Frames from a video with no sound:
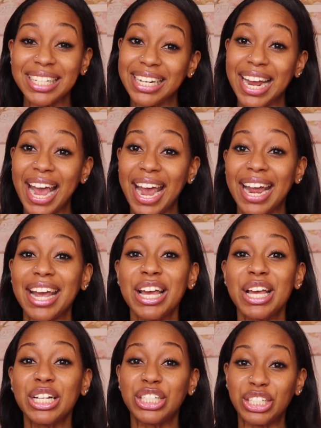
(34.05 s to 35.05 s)
today
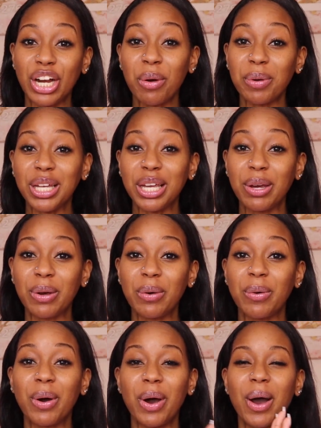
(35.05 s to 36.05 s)
showing
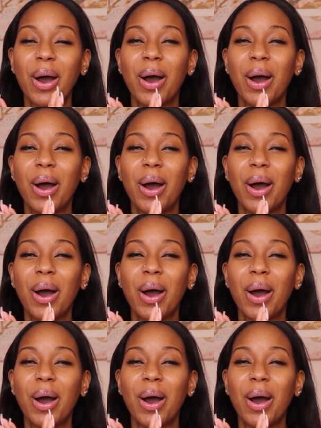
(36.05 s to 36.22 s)
you